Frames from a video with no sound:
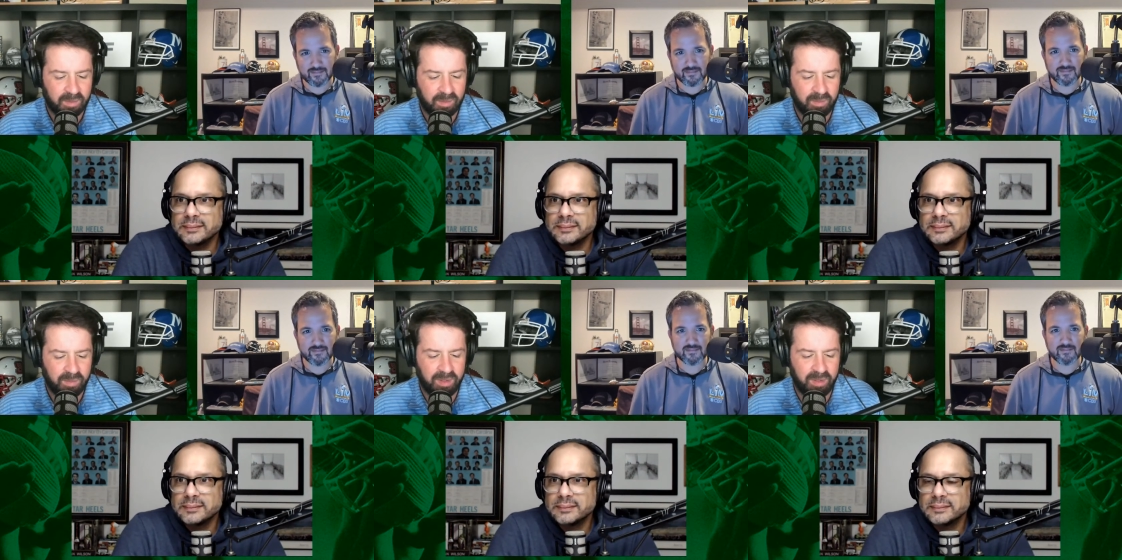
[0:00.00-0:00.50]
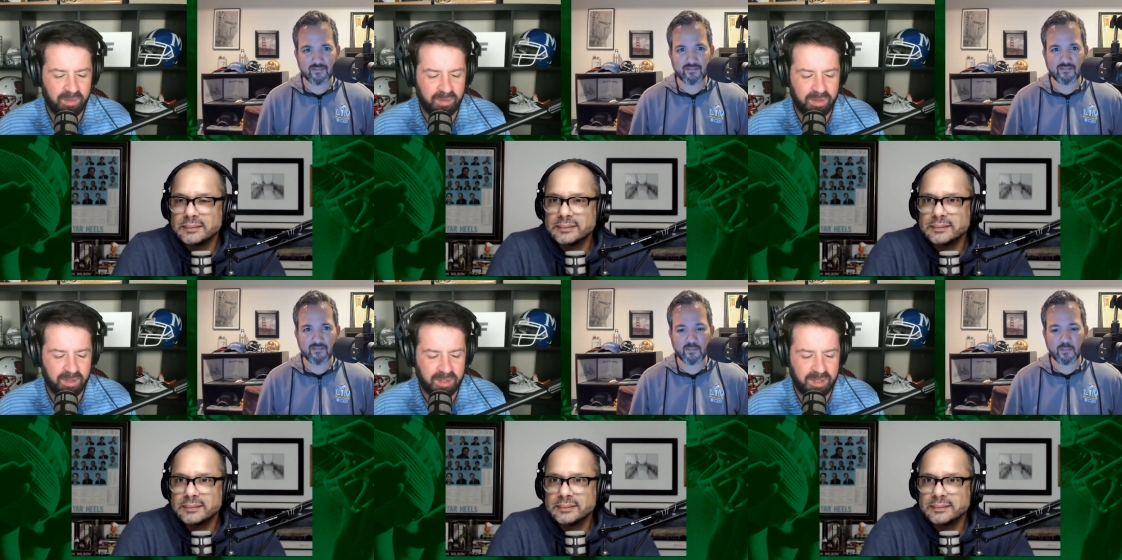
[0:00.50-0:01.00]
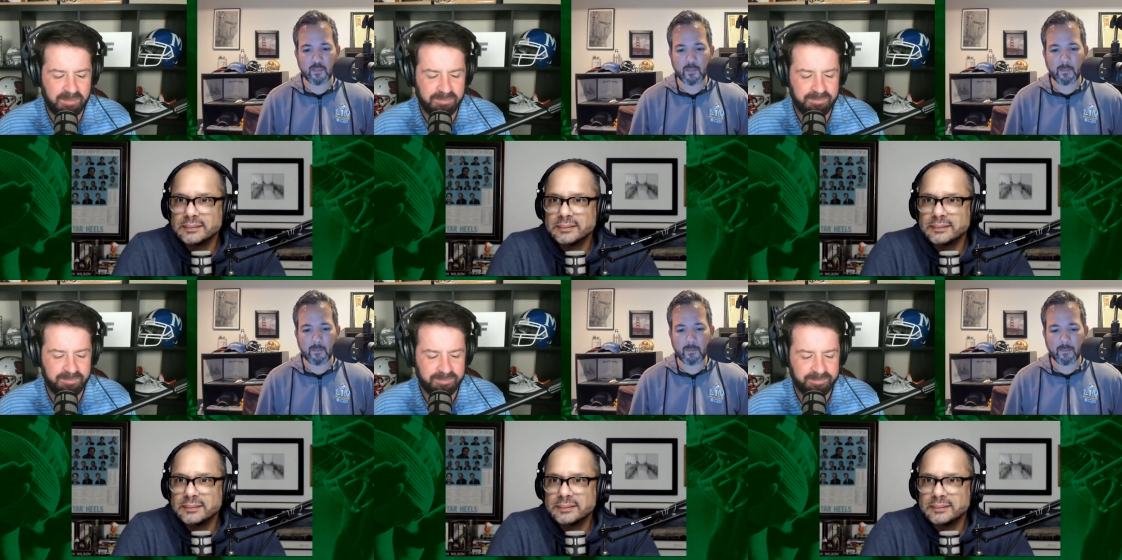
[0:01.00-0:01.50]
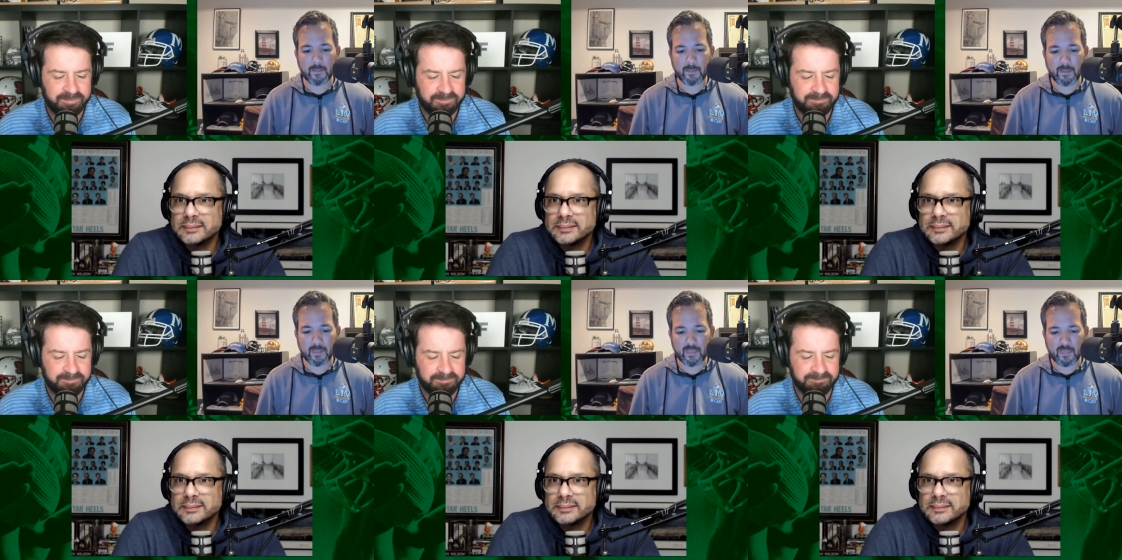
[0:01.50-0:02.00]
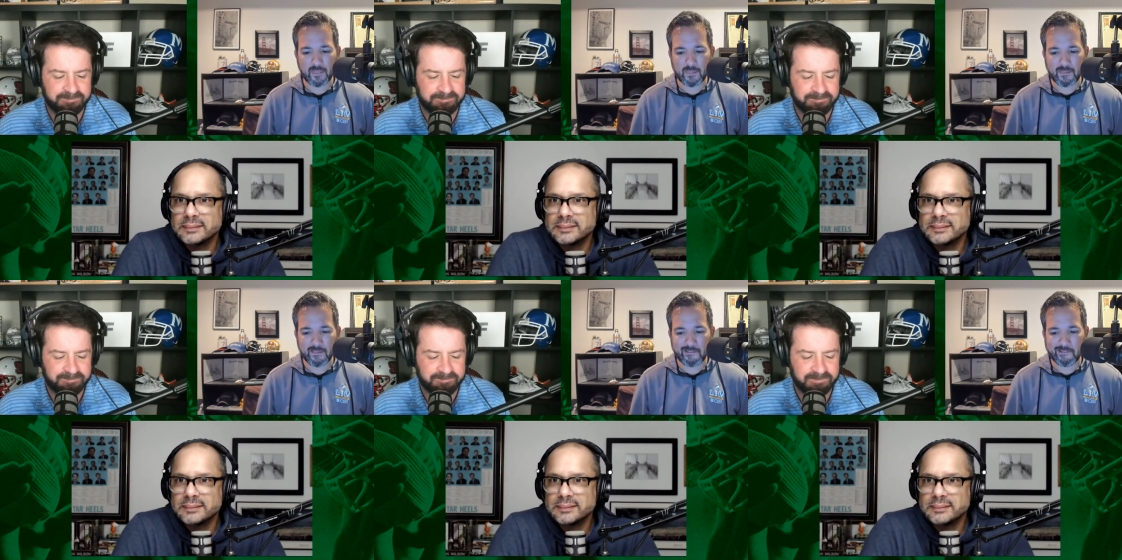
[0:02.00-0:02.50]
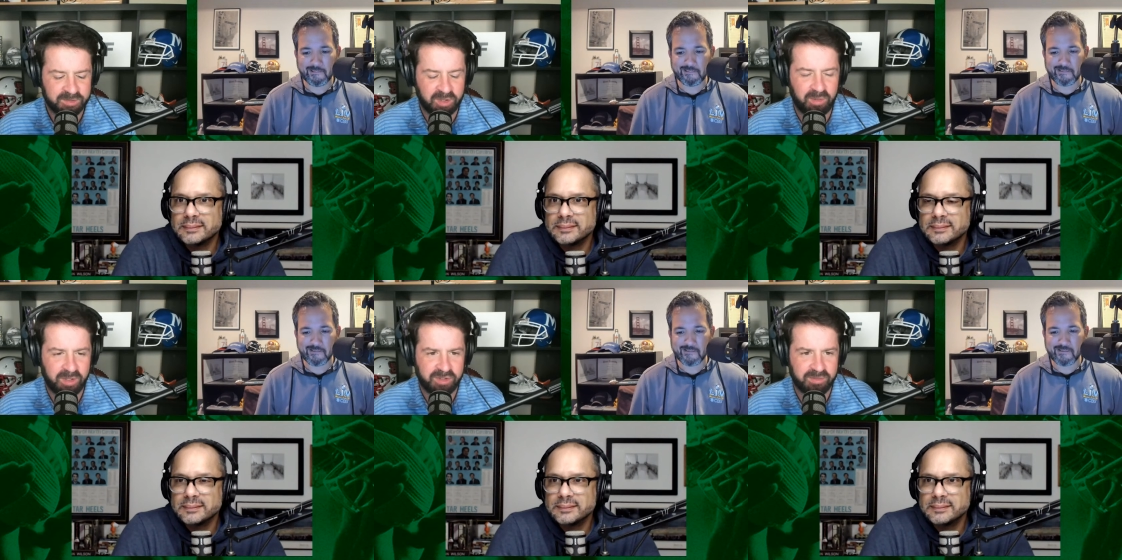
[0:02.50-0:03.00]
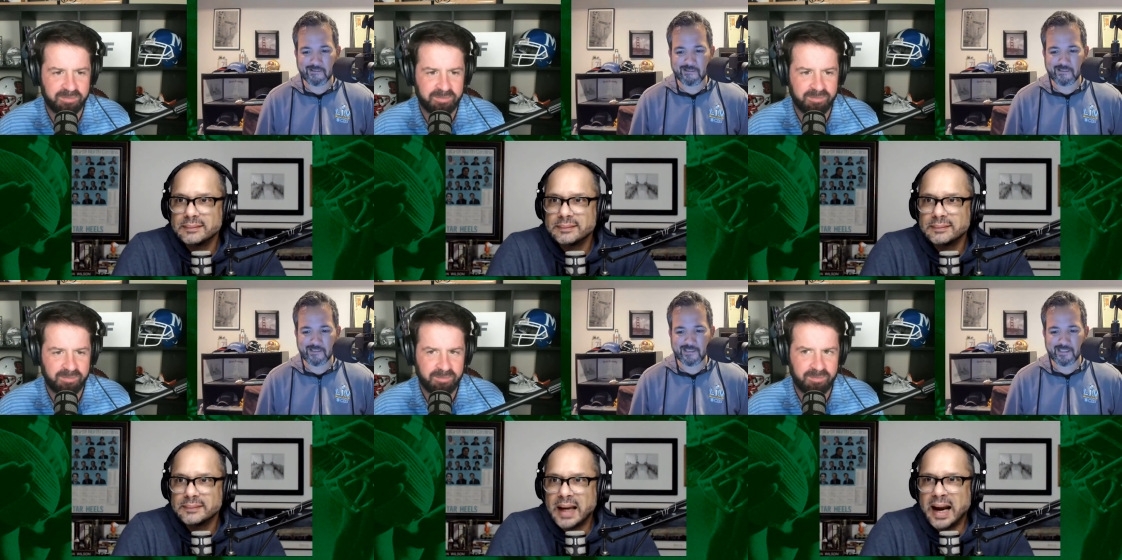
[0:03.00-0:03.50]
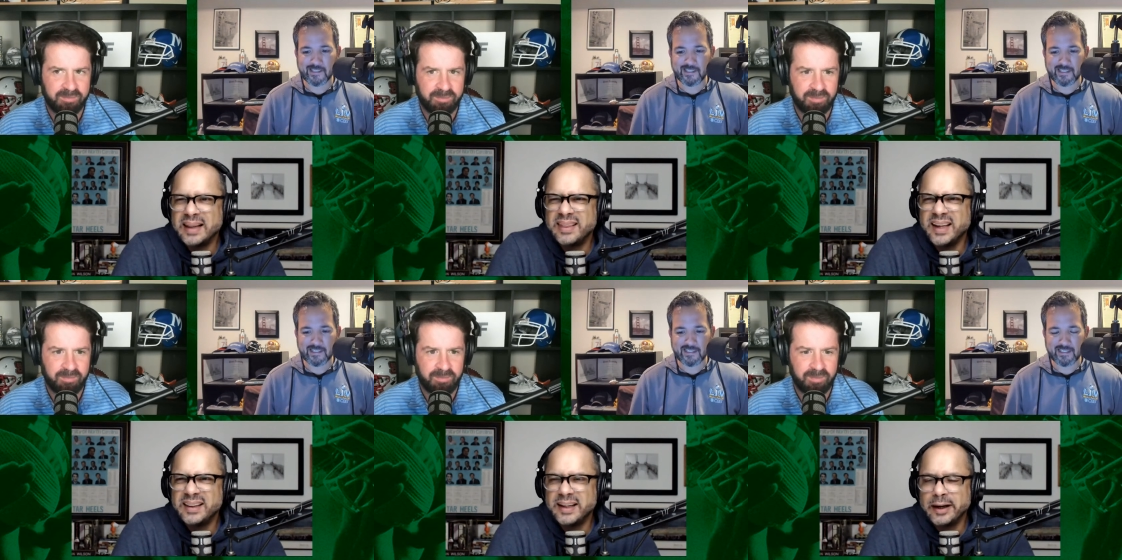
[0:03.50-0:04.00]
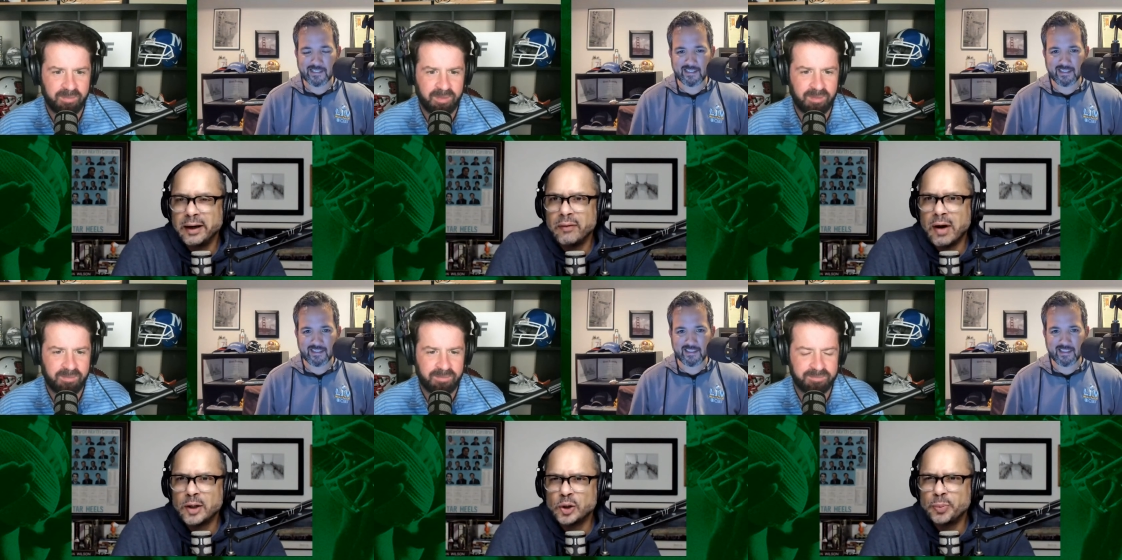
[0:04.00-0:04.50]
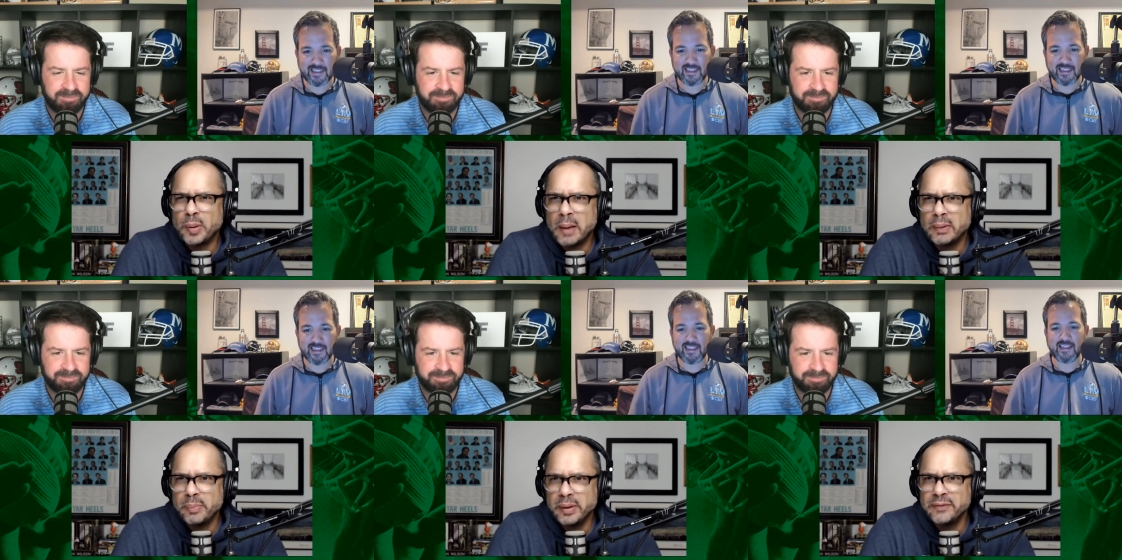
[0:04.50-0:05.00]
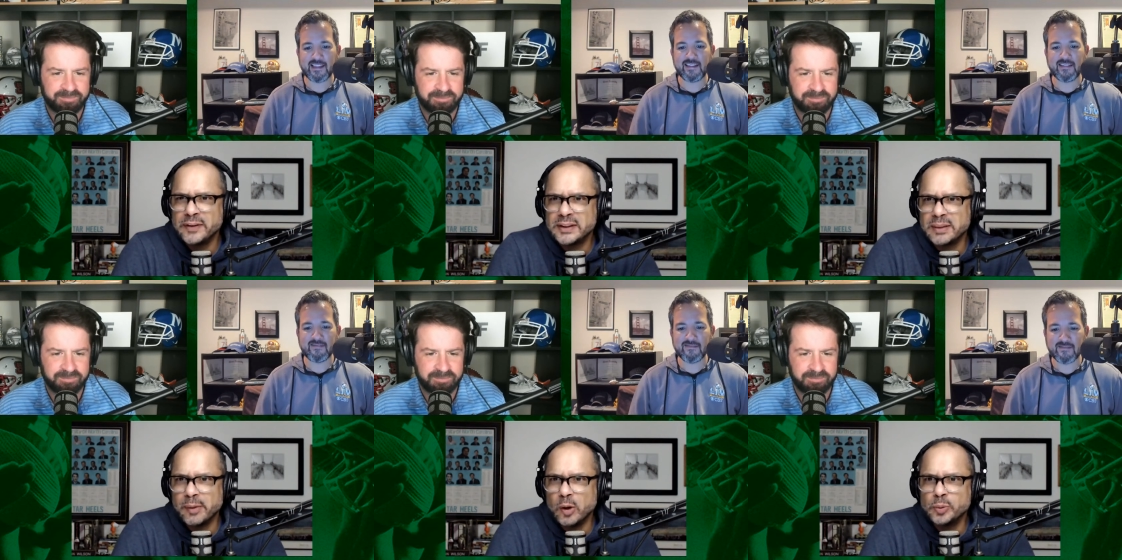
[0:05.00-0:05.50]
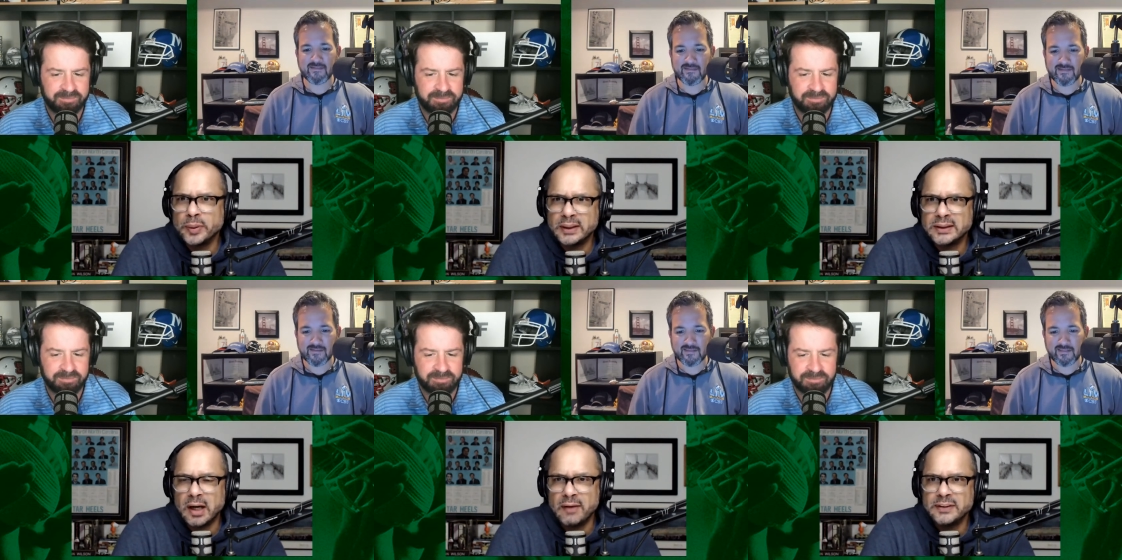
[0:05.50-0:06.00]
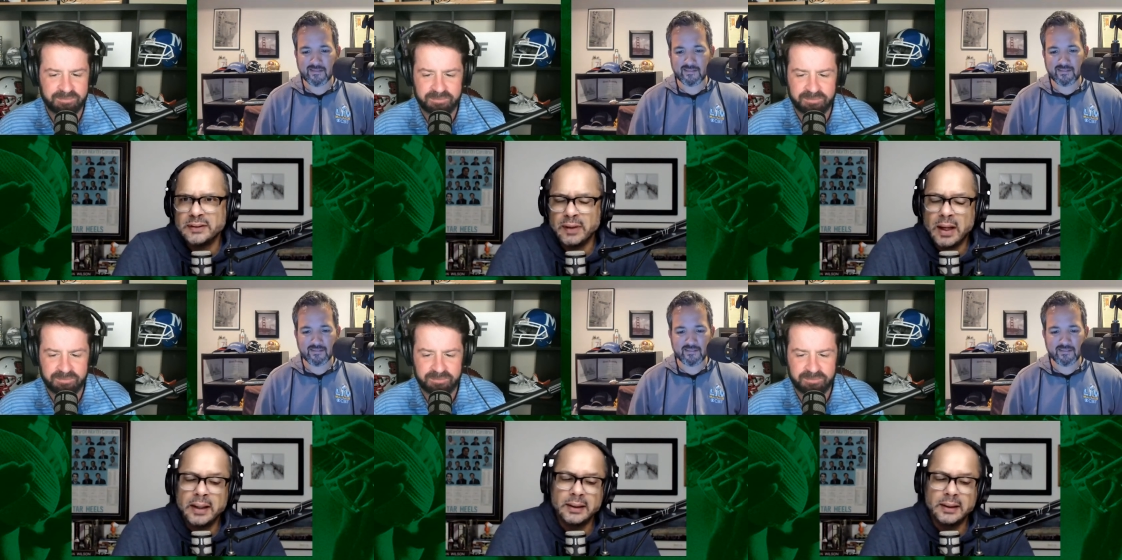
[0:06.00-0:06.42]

Speaker 1: Well,
Speaker 2: um, hmm, that's a good question.
Speaker 1: I think that Aaron Rodgers probably benefits the most because the offensive line is